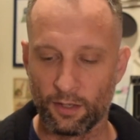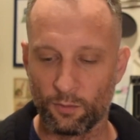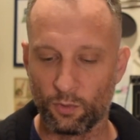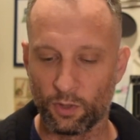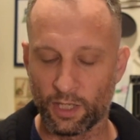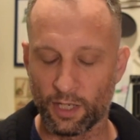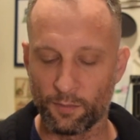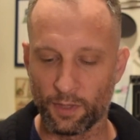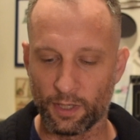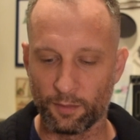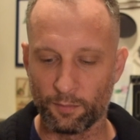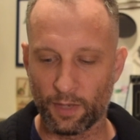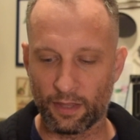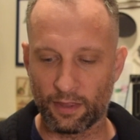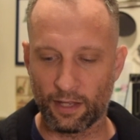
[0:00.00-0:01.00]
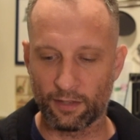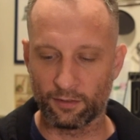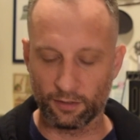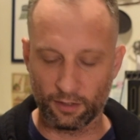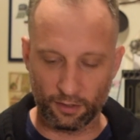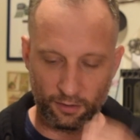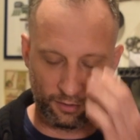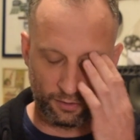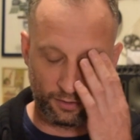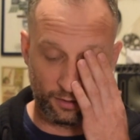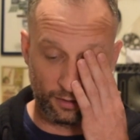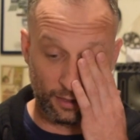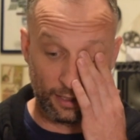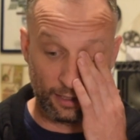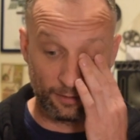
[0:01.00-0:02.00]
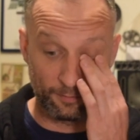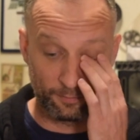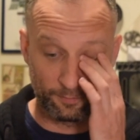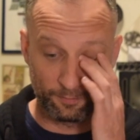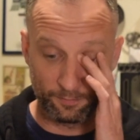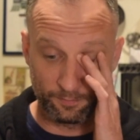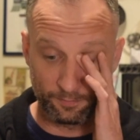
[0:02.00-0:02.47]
will get me my $1,000